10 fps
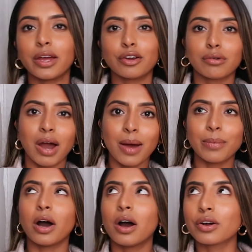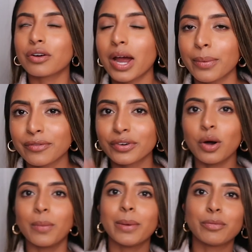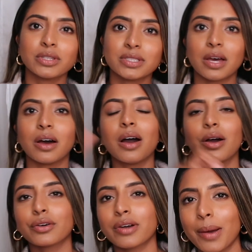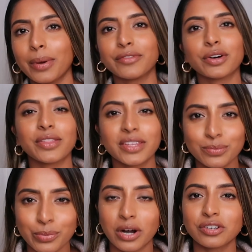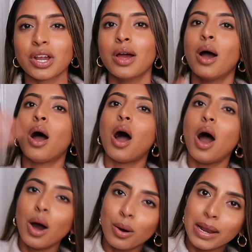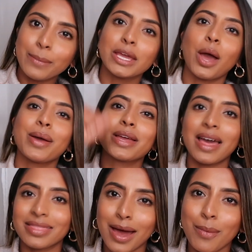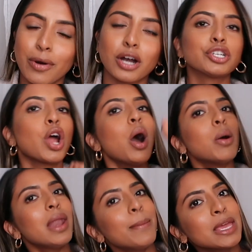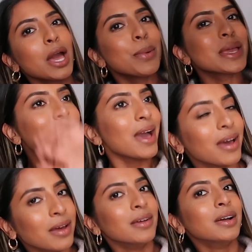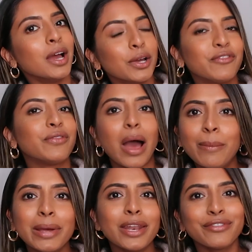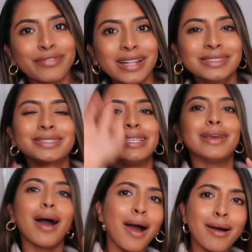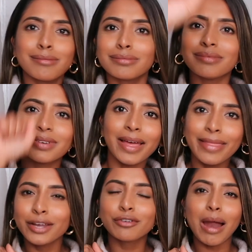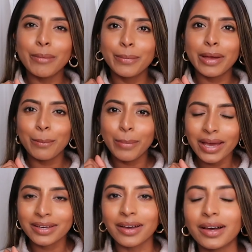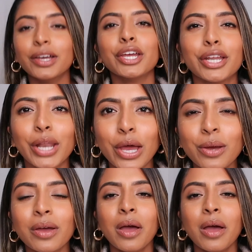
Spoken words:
like grab, oh crap, I forgot my bronzer, oh crap, I forgot this brush, oh let me go and get that brush, oh let me go and get a bit of Fenty, oh, and then grab a bit of Becca, you know?